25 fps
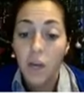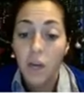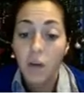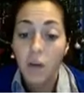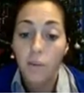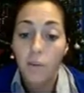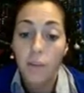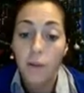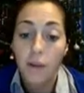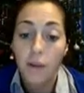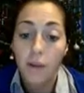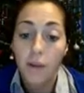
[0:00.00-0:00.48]

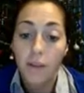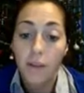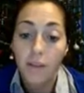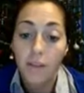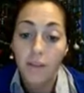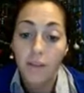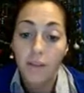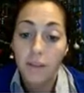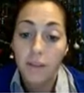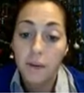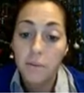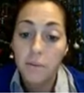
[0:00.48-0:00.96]
Well,
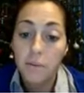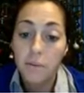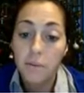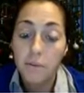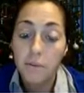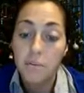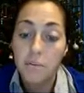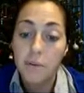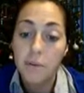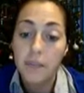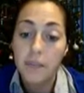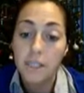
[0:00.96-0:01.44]
the number
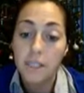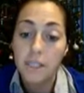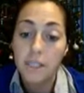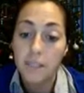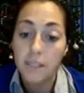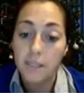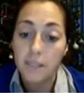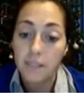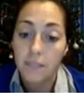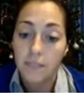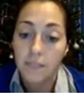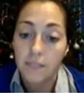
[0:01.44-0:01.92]
of
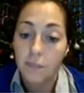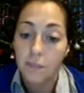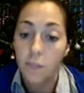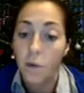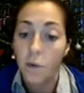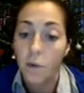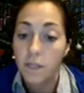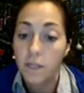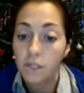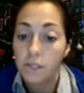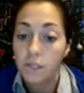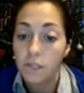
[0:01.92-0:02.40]
bracelets from
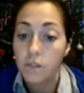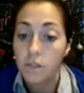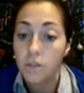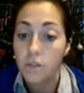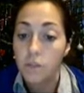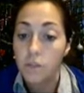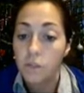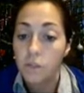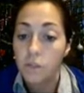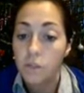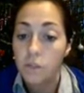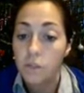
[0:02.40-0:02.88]
1 to
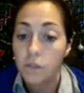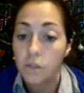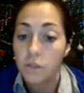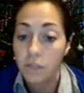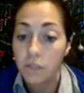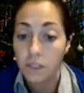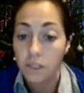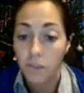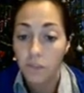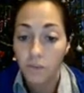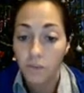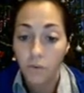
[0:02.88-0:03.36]
2 to 3
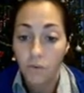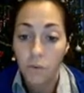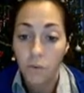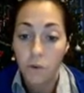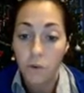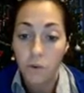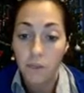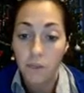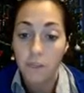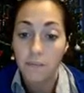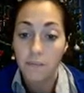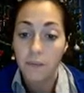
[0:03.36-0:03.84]
to
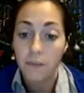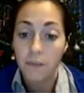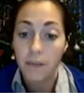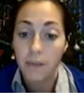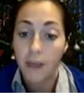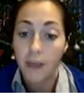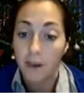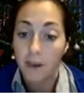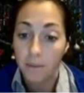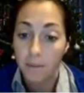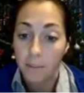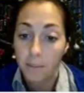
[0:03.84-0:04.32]
4 is being
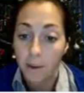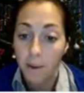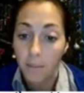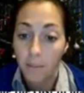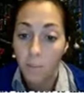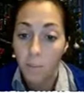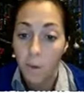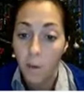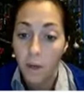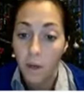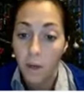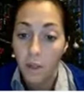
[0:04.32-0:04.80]
added by
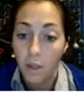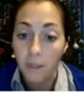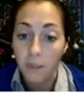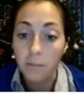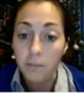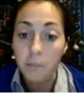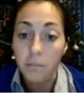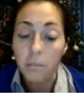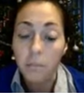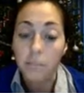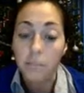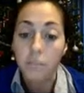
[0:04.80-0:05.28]

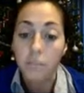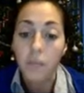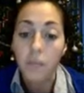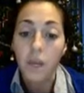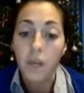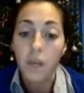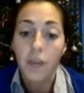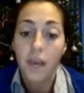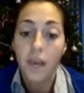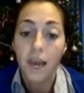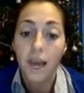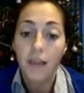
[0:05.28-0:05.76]
1.
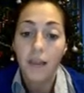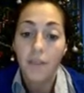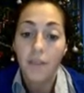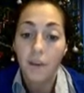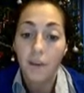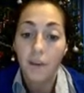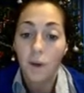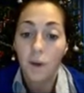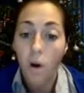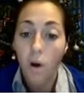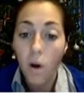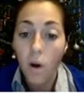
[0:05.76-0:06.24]
And the
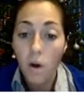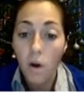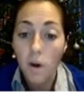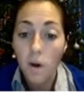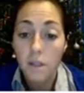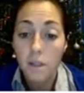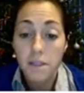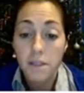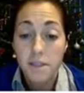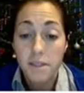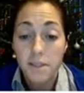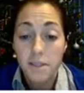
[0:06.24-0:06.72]

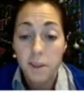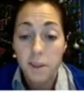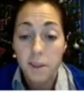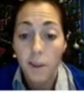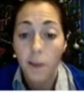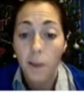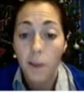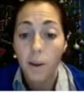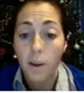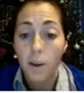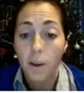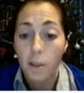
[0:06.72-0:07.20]
cost is
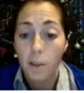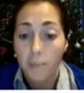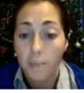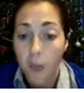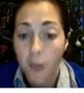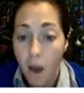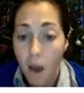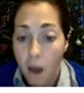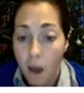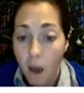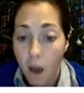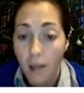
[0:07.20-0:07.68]
going up
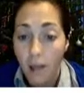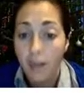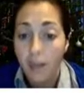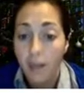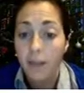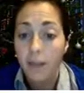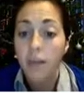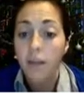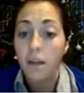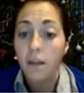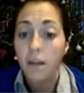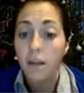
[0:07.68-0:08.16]

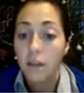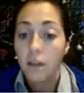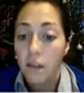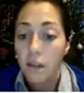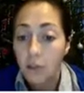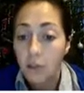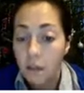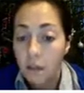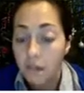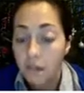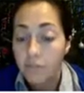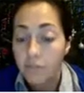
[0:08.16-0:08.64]
by
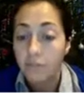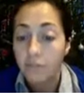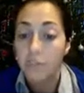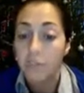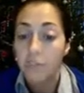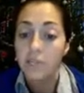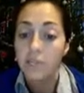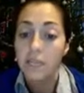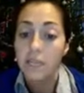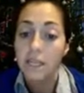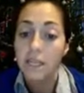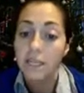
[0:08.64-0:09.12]

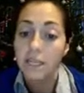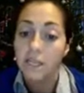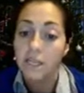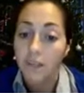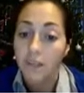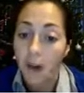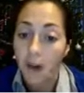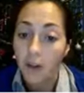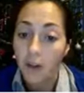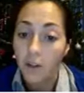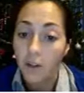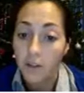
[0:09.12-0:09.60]

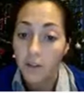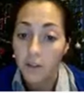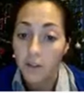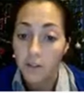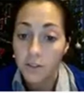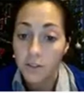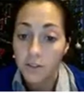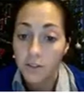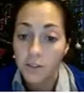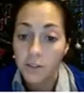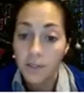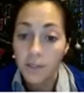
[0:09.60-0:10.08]

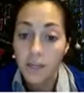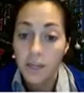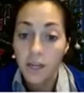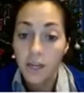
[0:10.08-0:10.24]
$15.